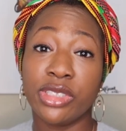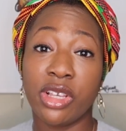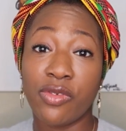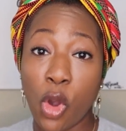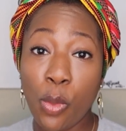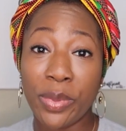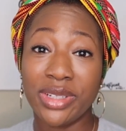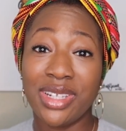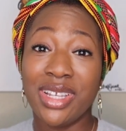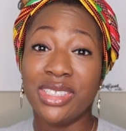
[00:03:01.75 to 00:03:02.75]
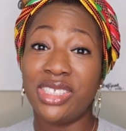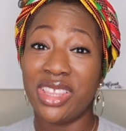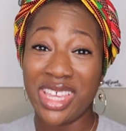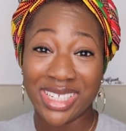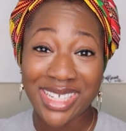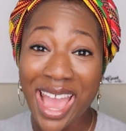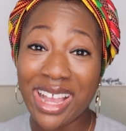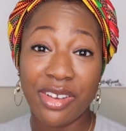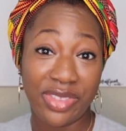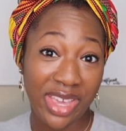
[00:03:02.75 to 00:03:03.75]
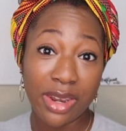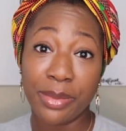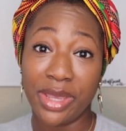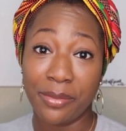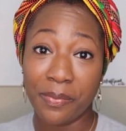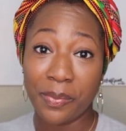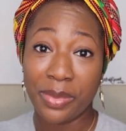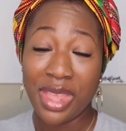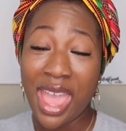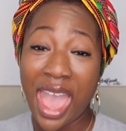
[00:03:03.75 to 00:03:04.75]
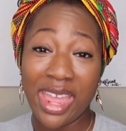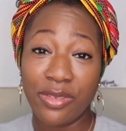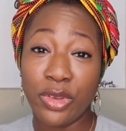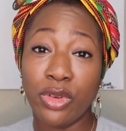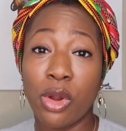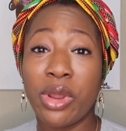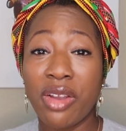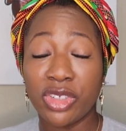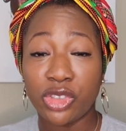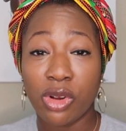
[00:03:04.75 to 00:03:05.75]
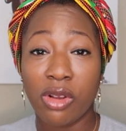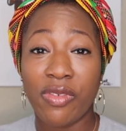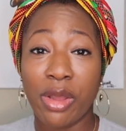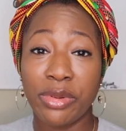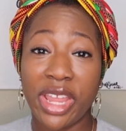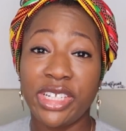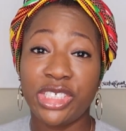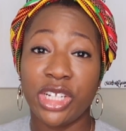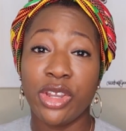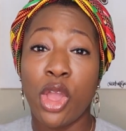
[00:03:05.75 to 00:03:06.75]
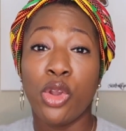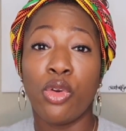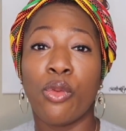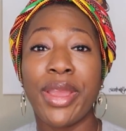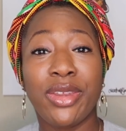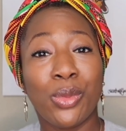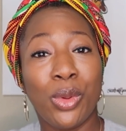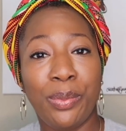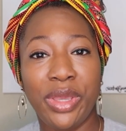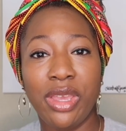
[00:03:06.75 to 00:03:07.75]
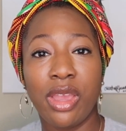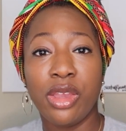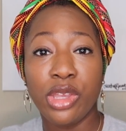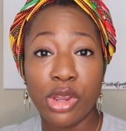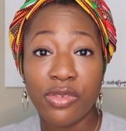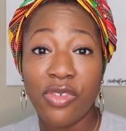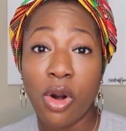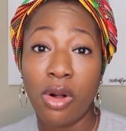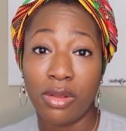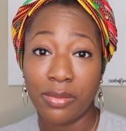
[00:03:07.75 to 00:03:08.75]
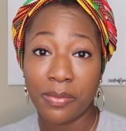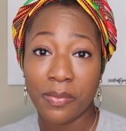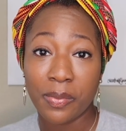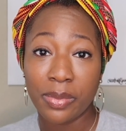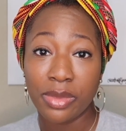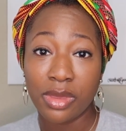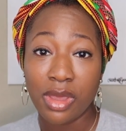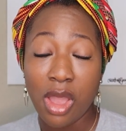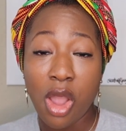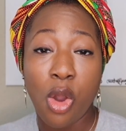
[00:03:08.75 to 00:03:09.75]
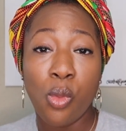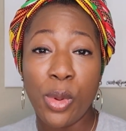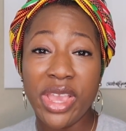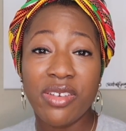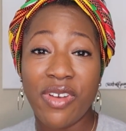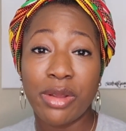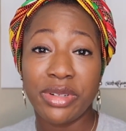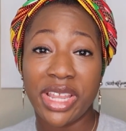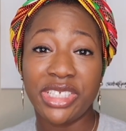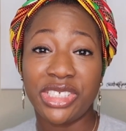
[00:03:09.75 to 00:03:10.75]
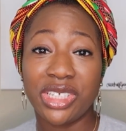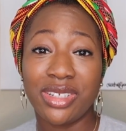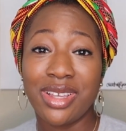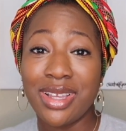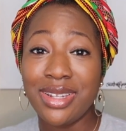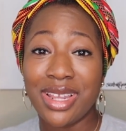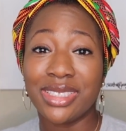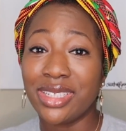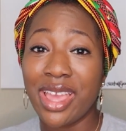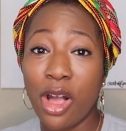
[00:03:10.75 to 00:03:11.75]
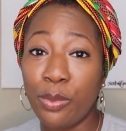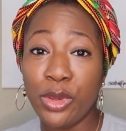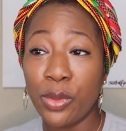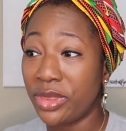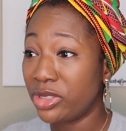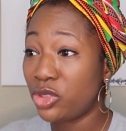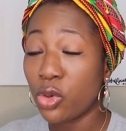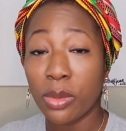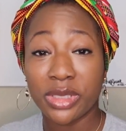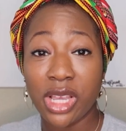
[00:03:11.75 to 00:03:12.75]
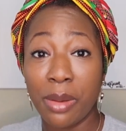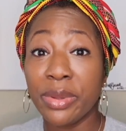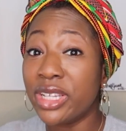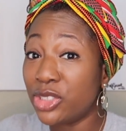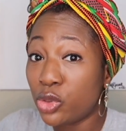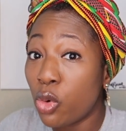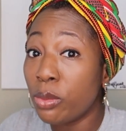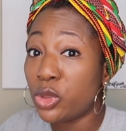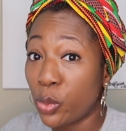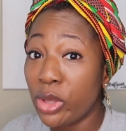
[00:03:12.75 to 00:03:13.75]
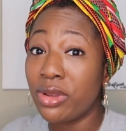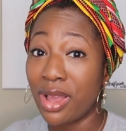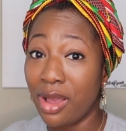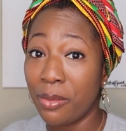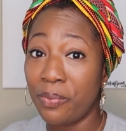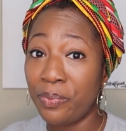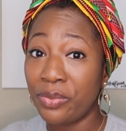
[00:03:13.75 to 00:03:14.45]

yourself open to the attack of the enemy. And if you don't have a strong foundation, great will be your fall. A weak foundation doesn't help you when the storms come, because storms will come.